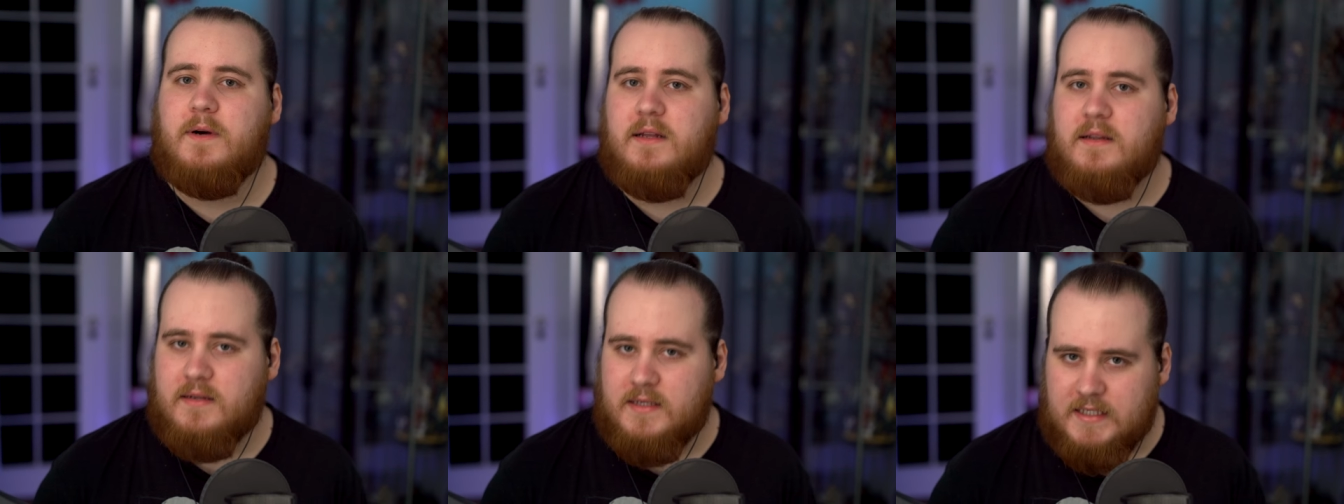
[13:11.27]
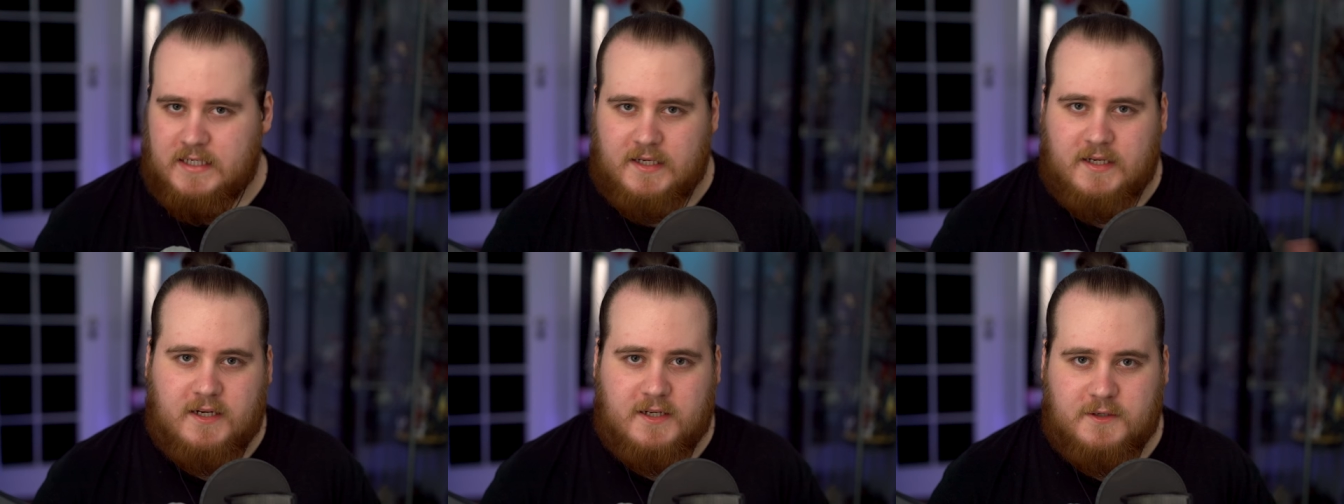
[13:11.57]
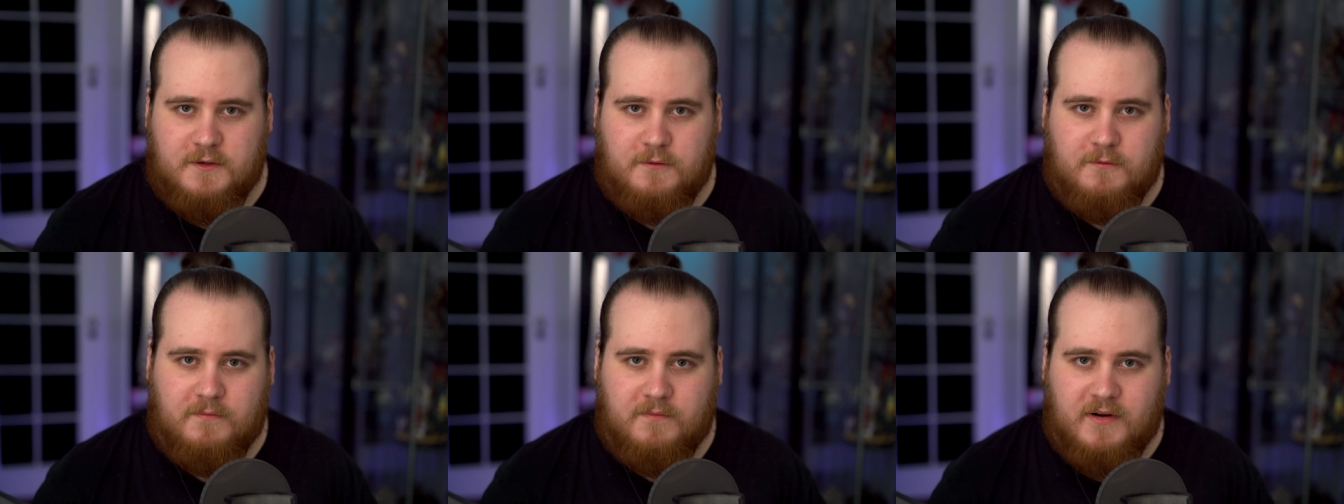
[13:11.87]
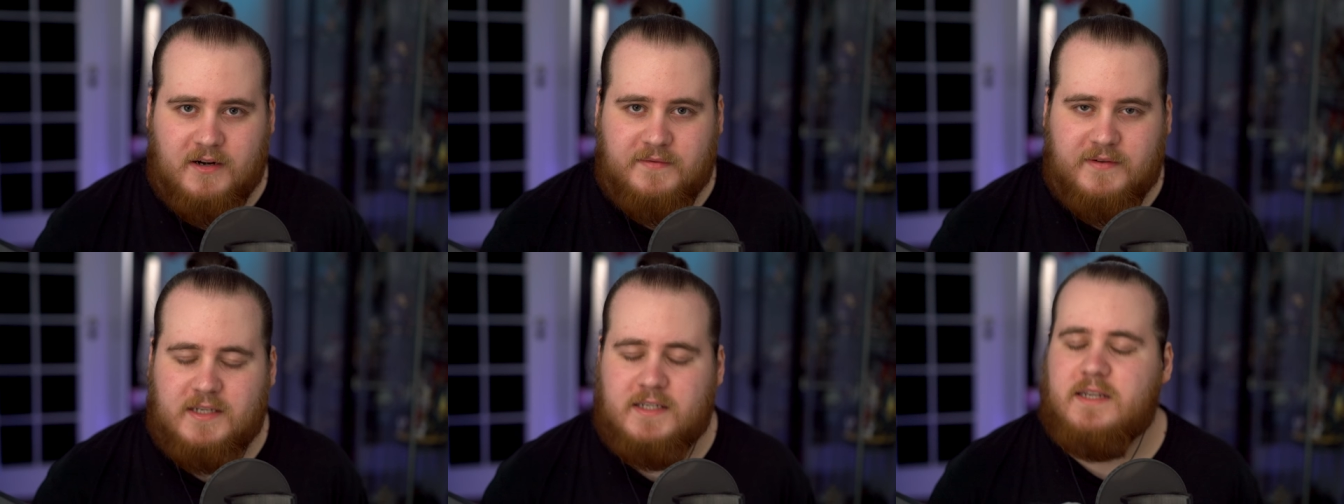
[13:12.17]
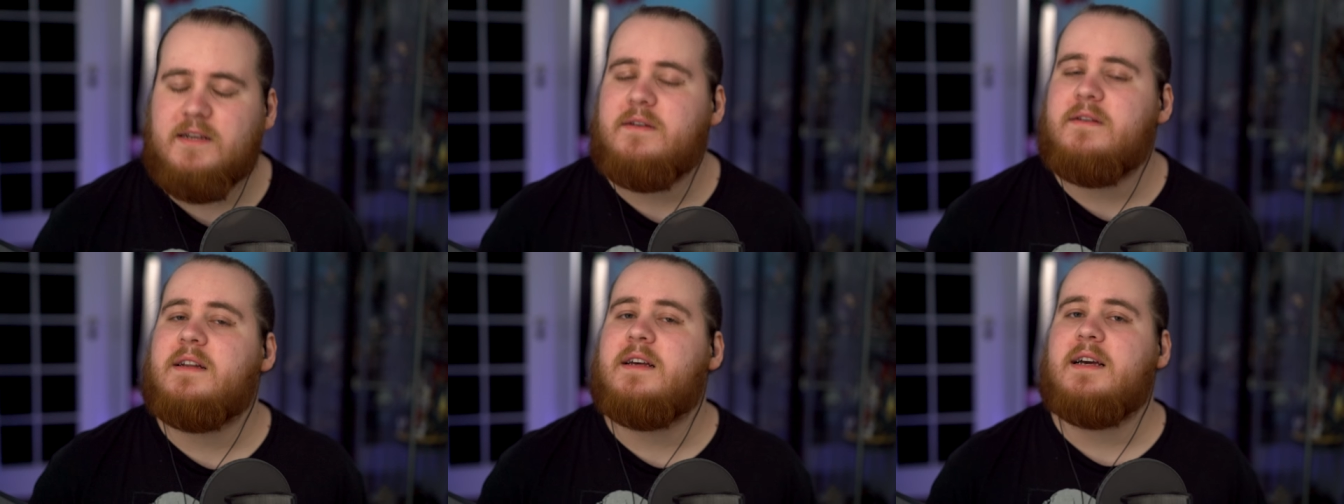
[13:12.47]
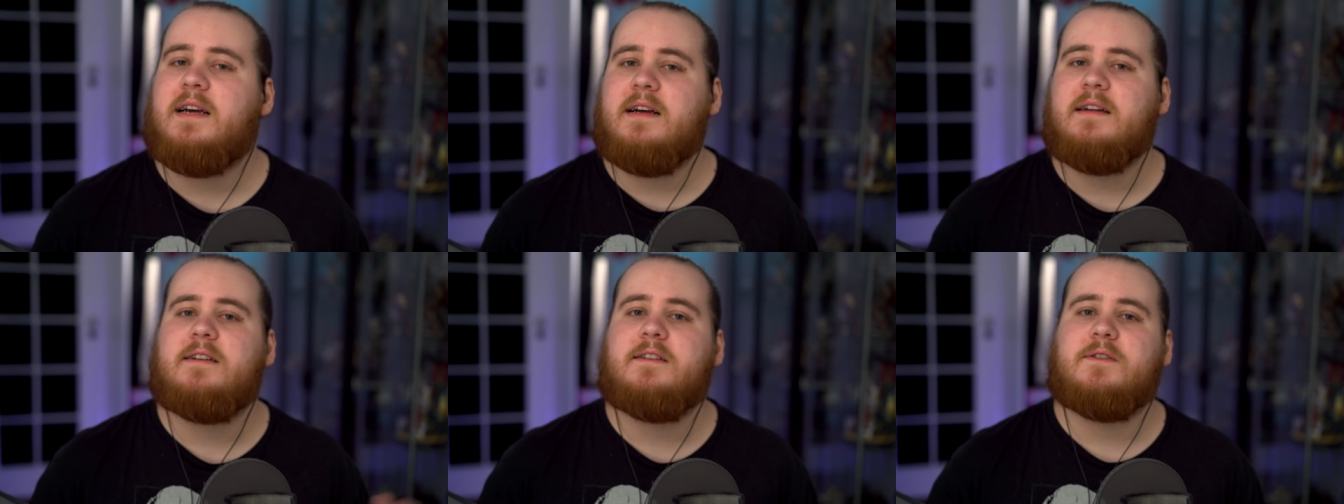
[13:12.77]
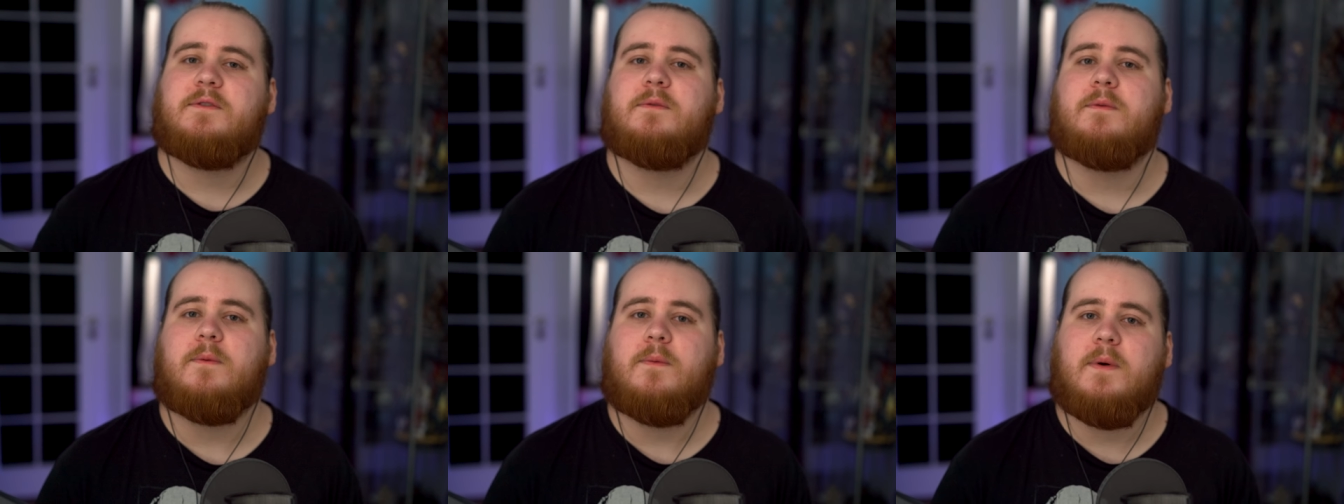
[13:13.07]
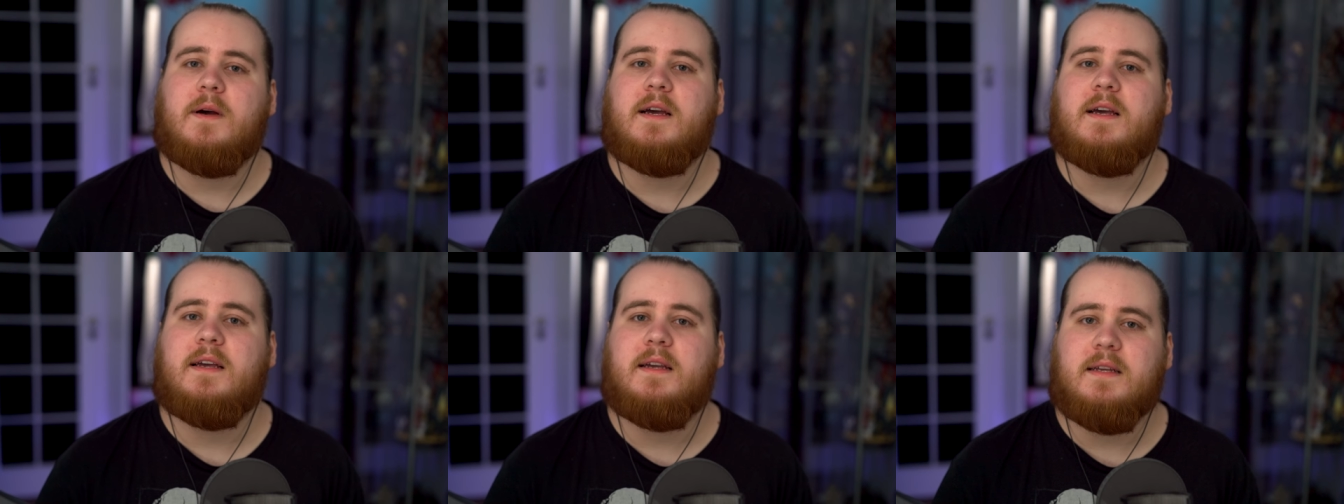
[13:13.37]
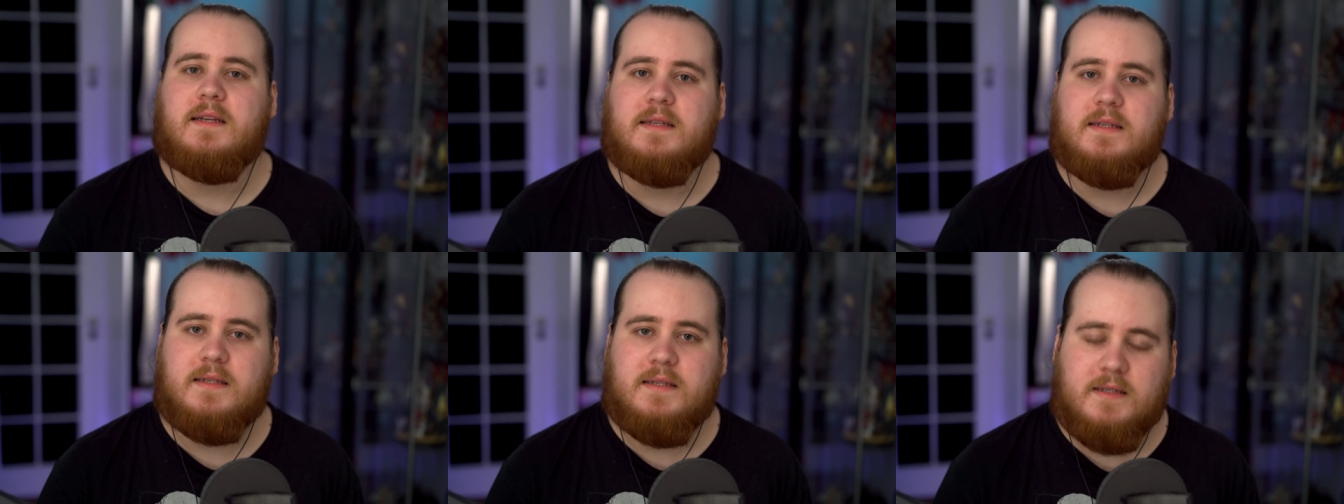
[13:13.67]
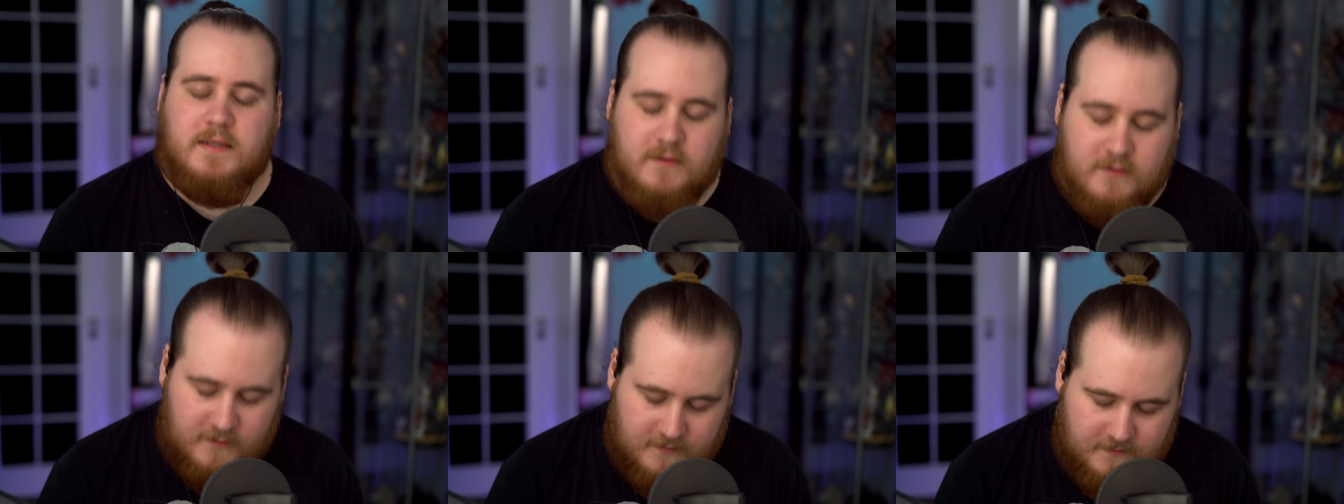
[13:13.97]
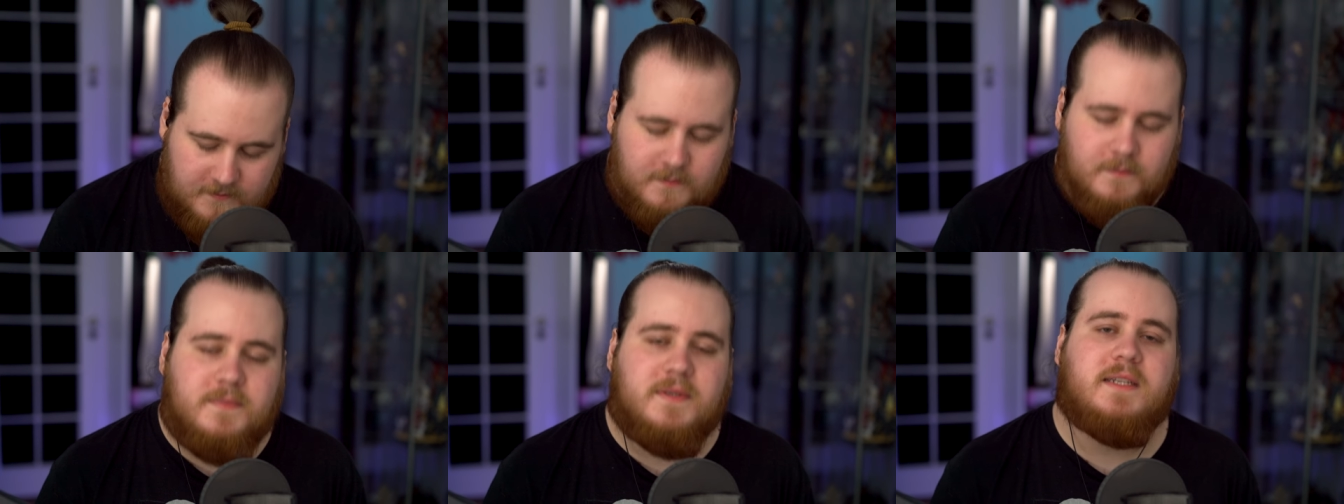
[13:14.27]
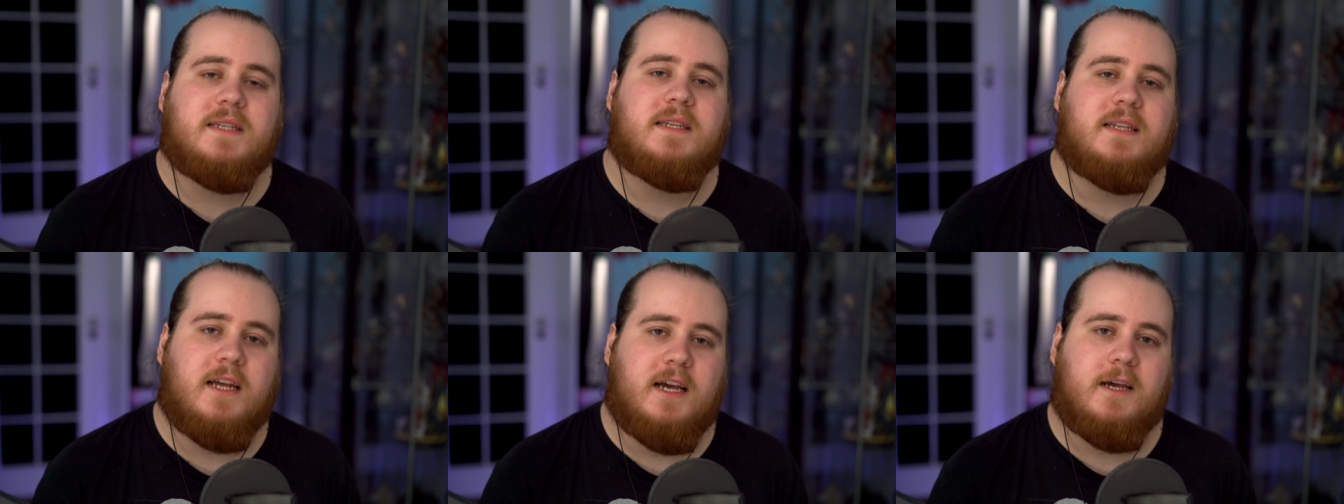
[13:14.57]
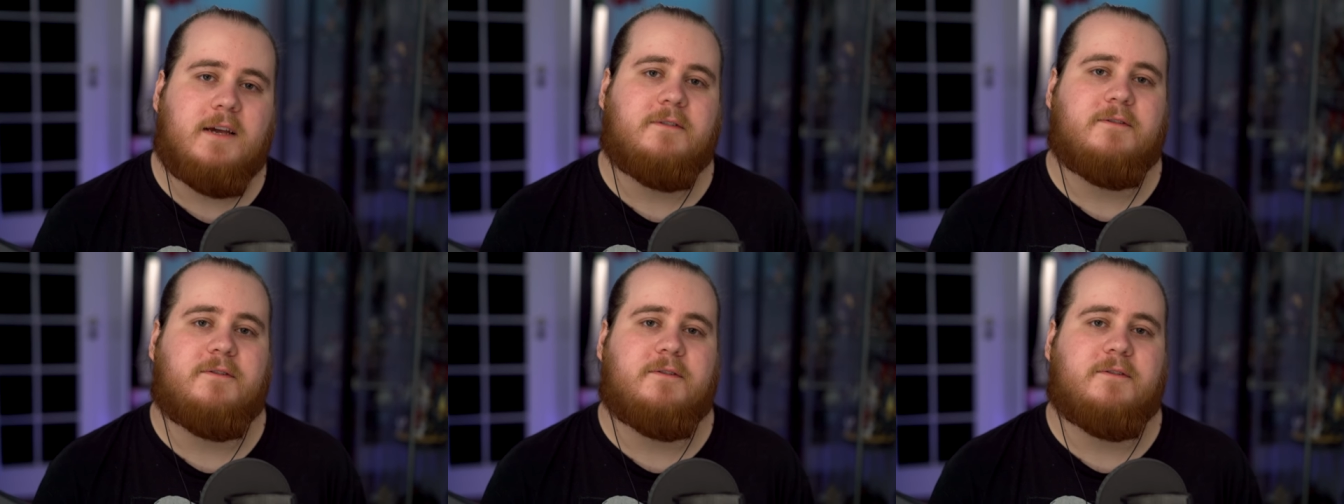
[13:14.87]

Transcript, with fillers: well. I'll see you guys all really soon. And as always, stay